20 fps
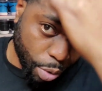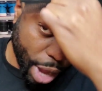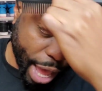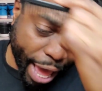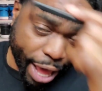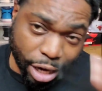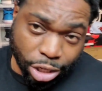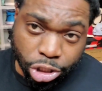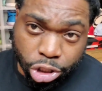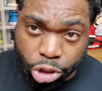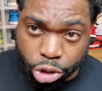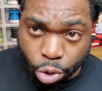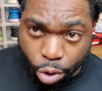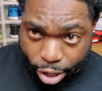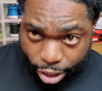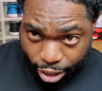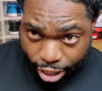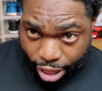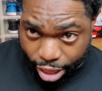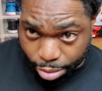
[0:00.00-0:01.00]
at a
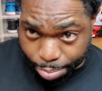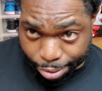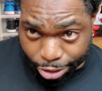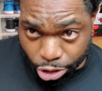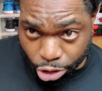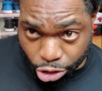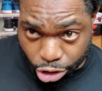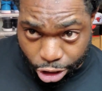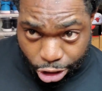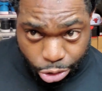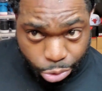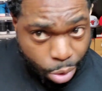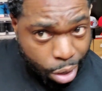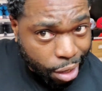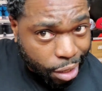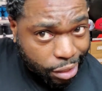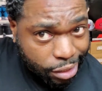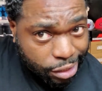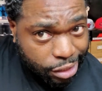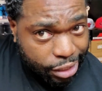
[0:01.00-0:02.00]
short length, but you just
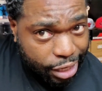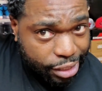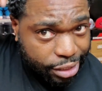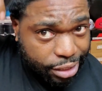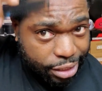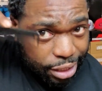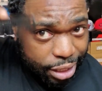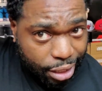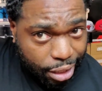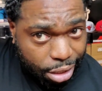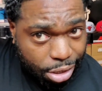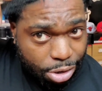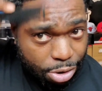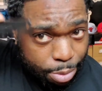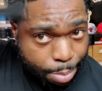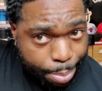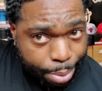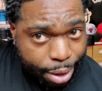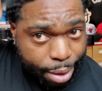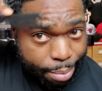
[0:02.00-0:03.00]
want to adjust it a little
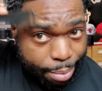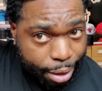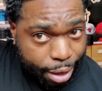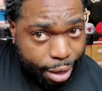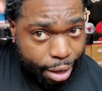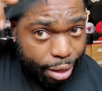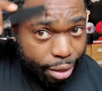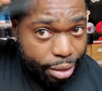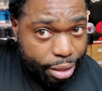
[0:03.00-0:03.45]
bit, man.